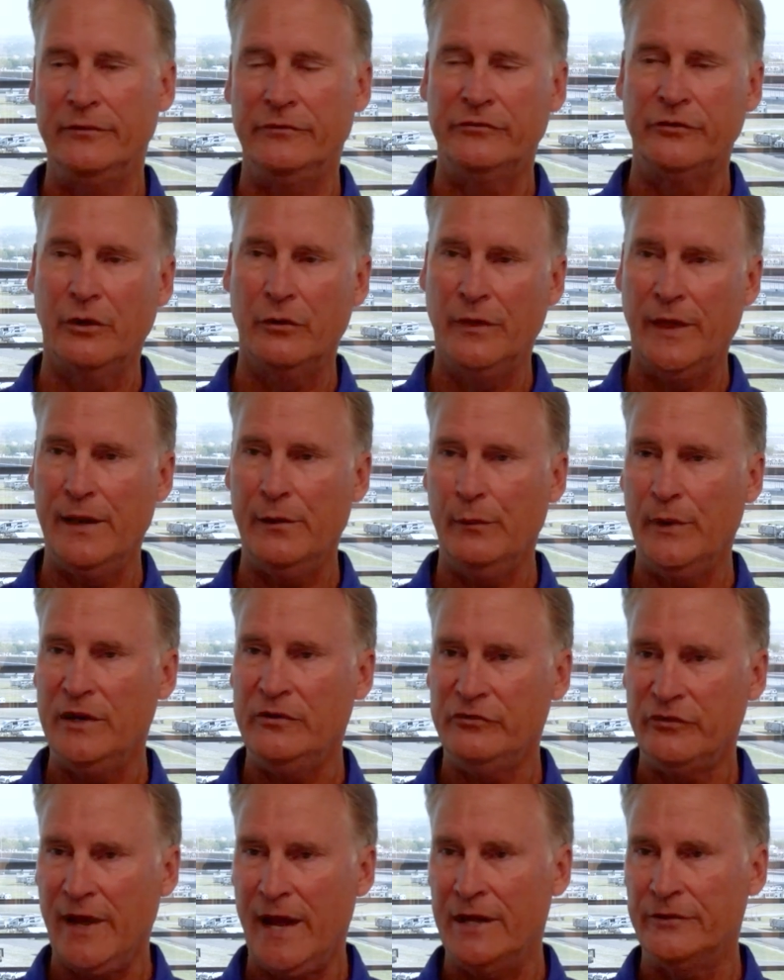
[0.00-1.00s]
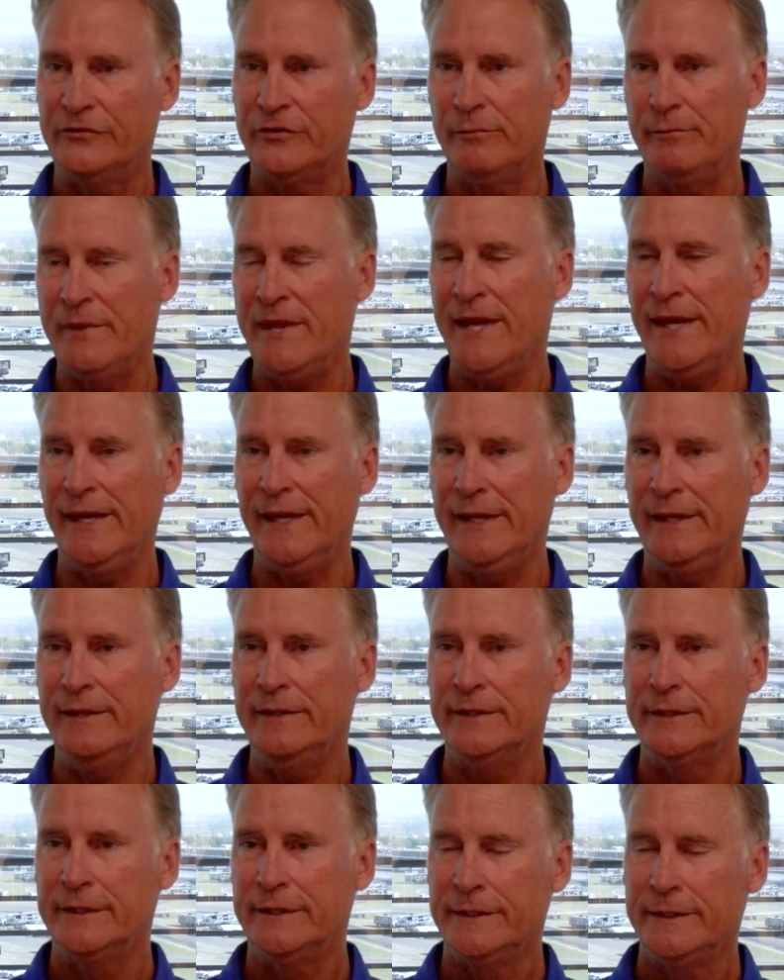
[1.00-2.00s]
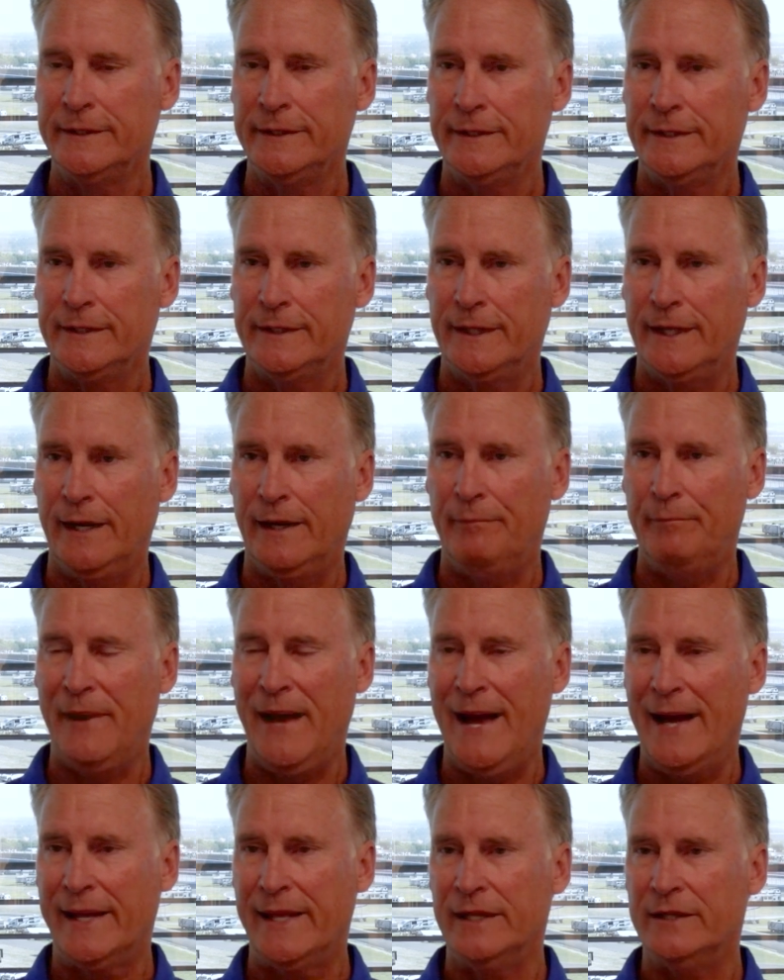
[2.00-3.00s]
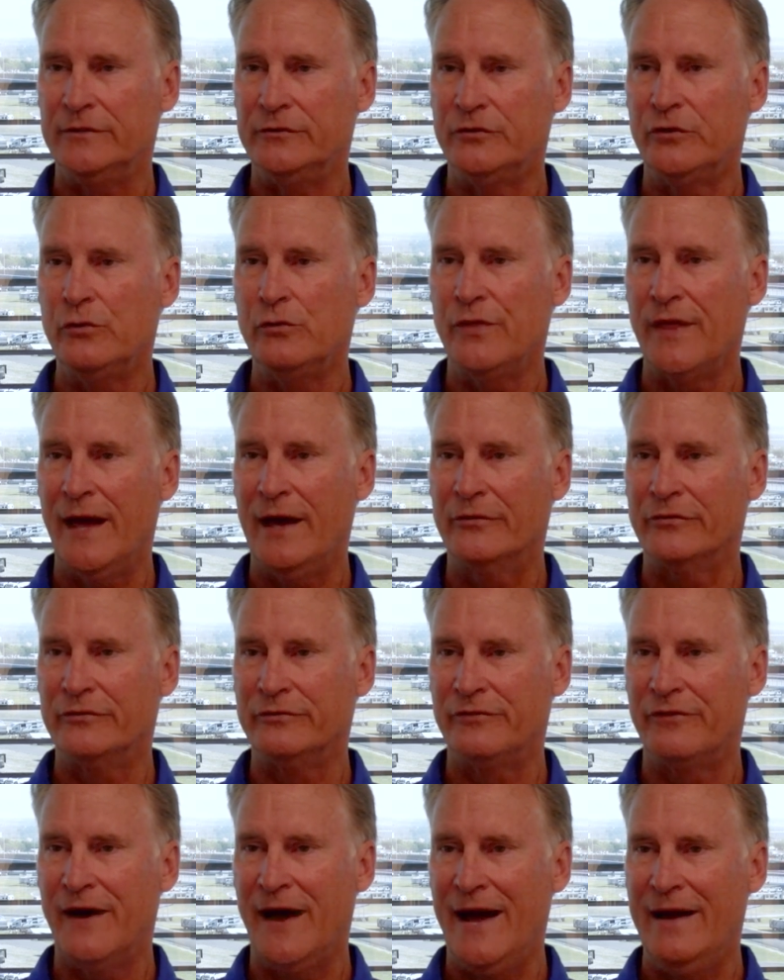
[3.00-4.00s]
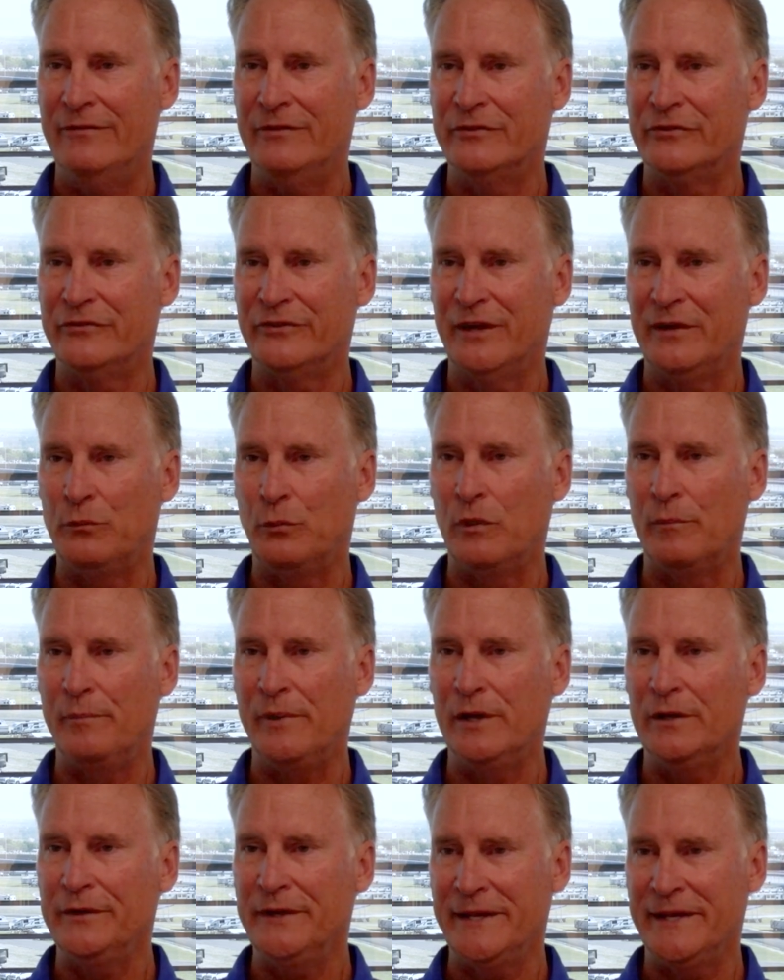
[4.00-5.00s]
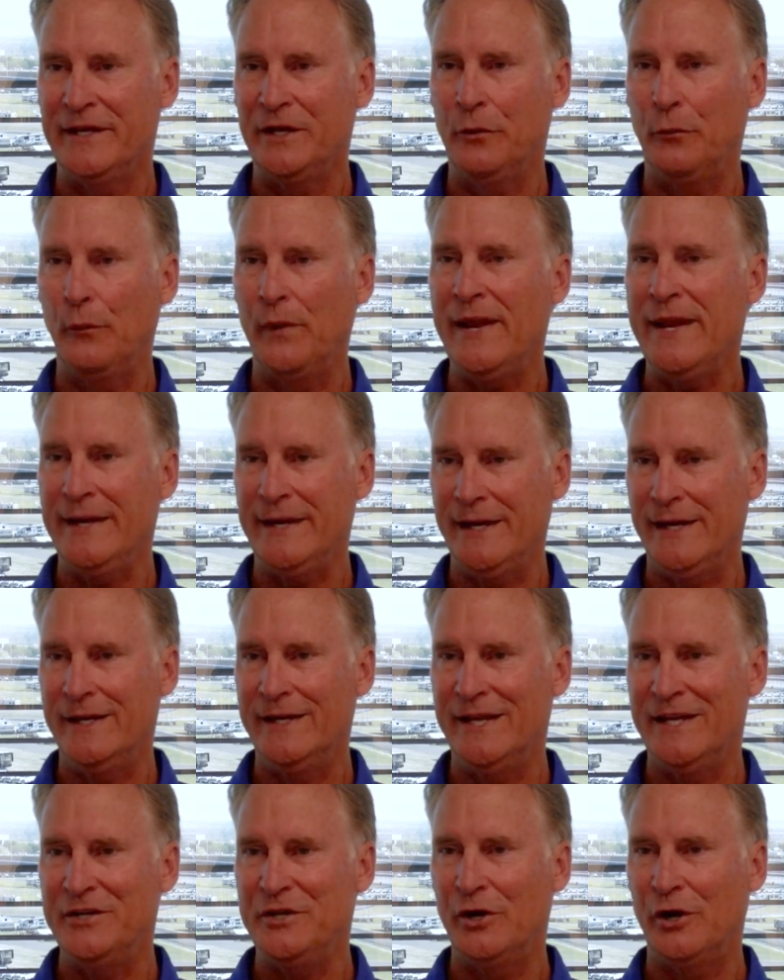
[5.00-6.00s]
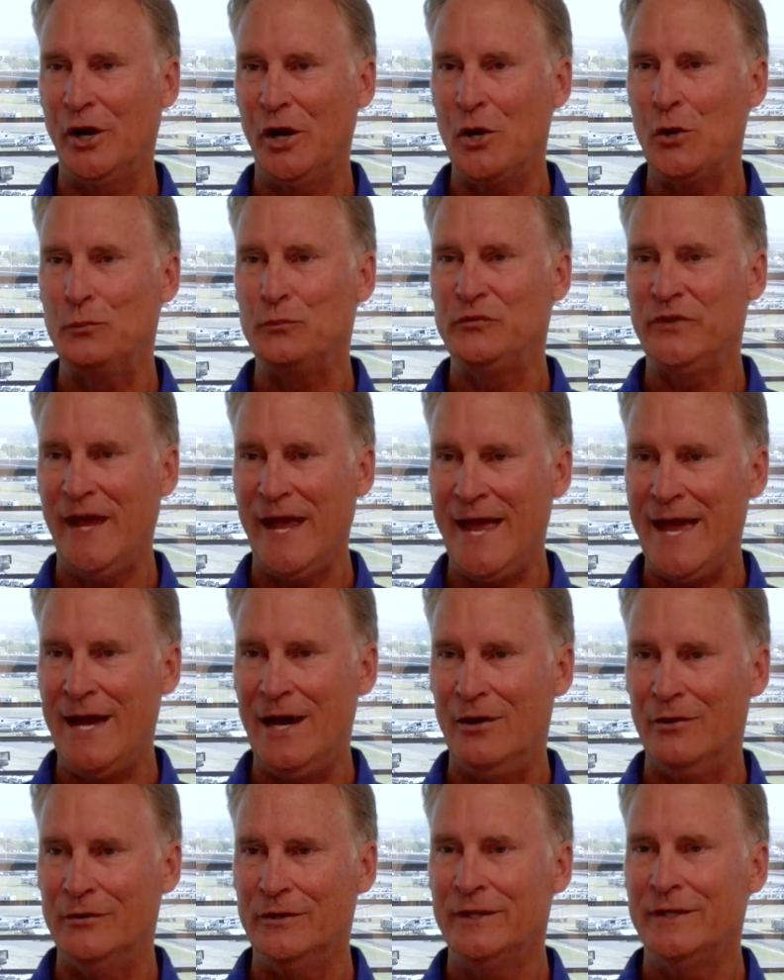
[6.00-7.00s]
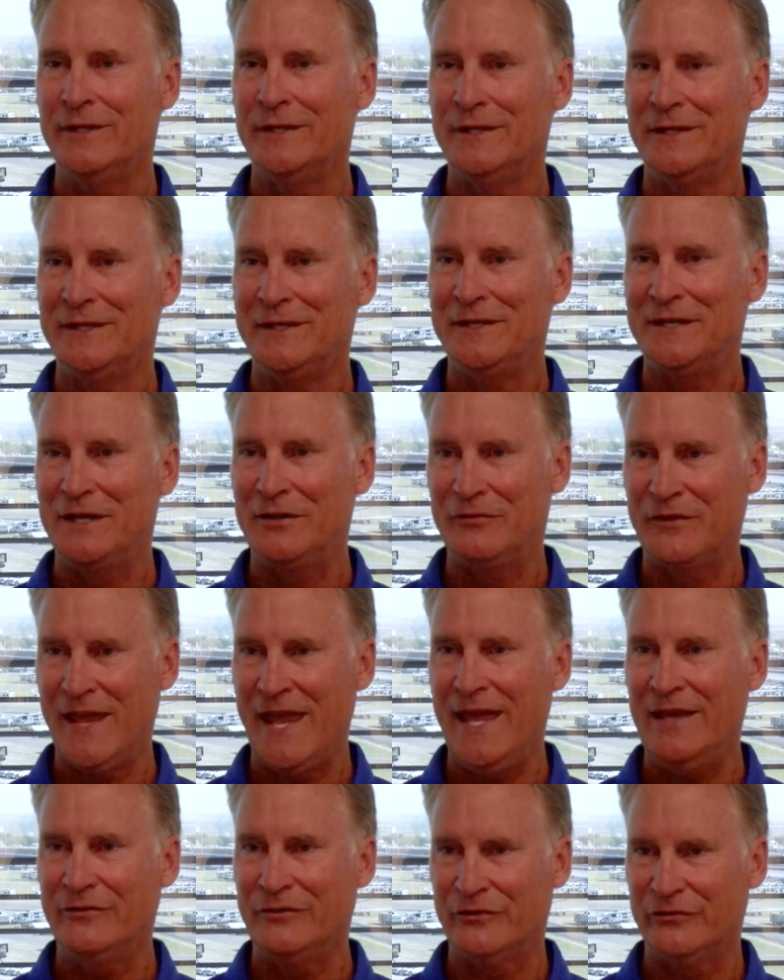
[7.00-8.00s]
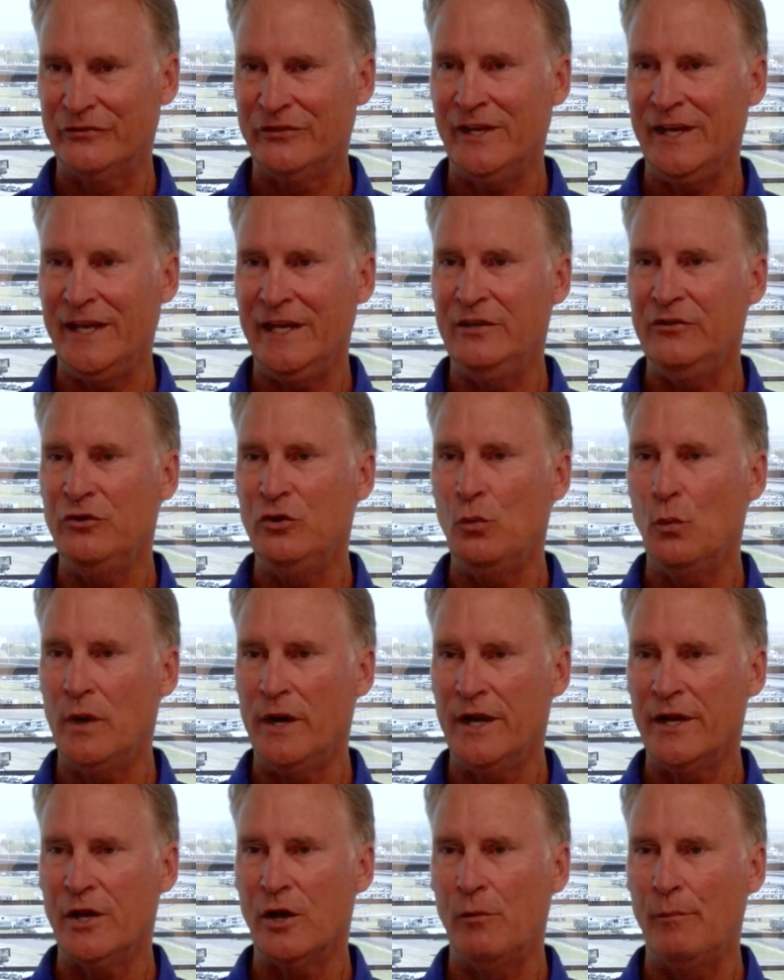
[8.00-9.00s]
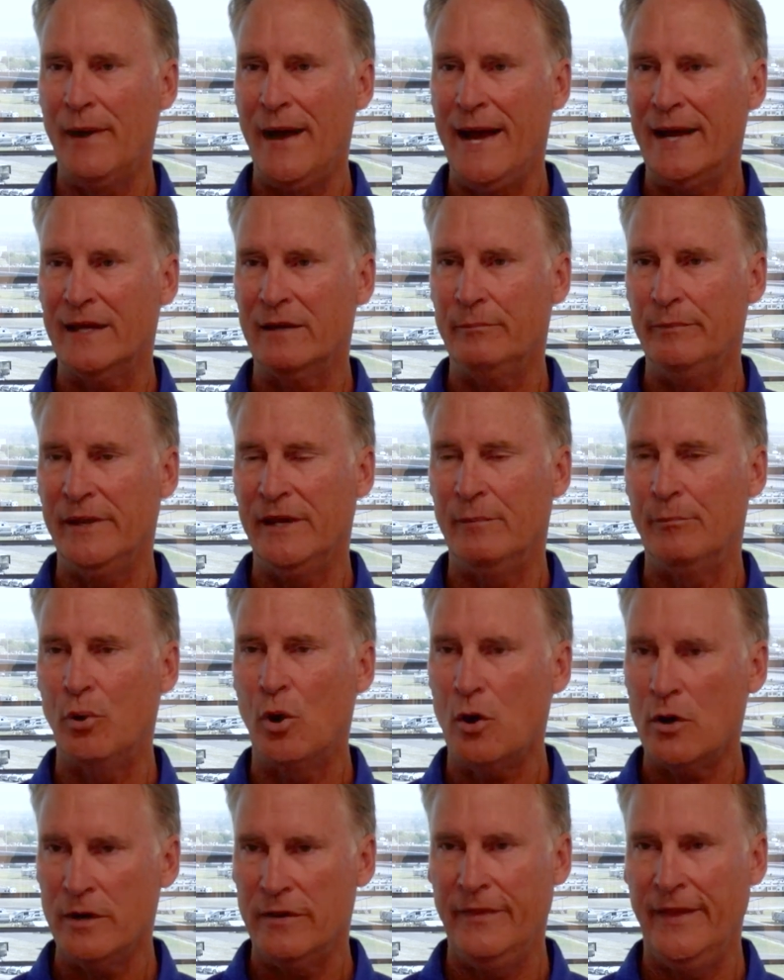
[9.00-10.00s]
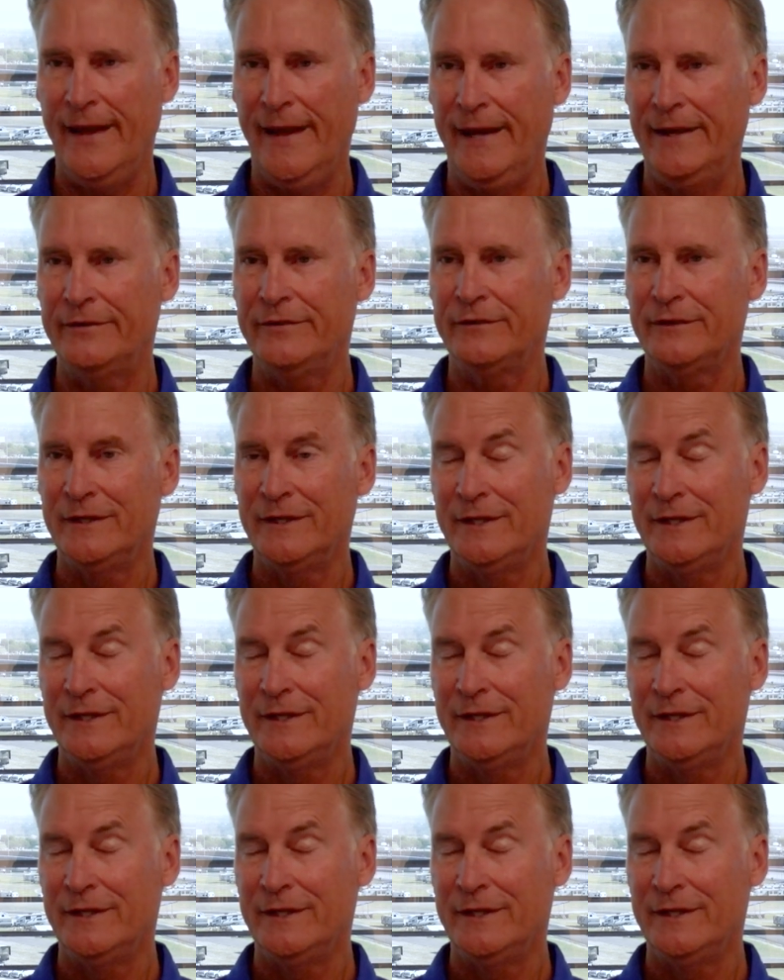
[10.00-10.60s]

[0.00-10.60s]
So they reached out to me uh, back in 2005 and said, "We're building an arena in your hometown of Kansas City. Do you want to go back and be a part of that?"